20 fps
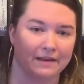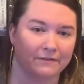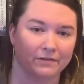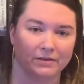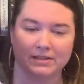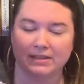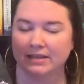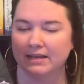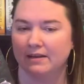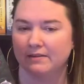
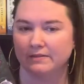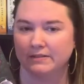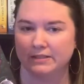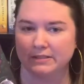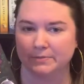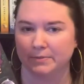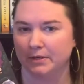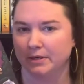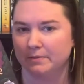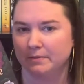everything else
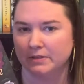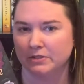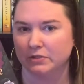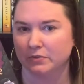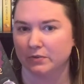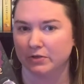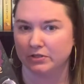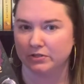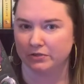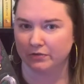is pretty much
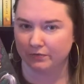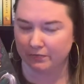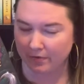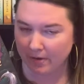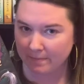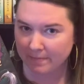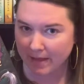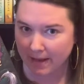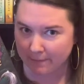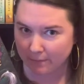original
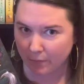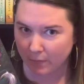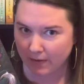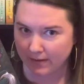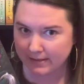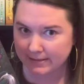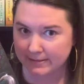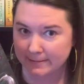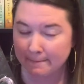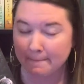from that
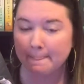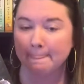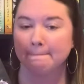point.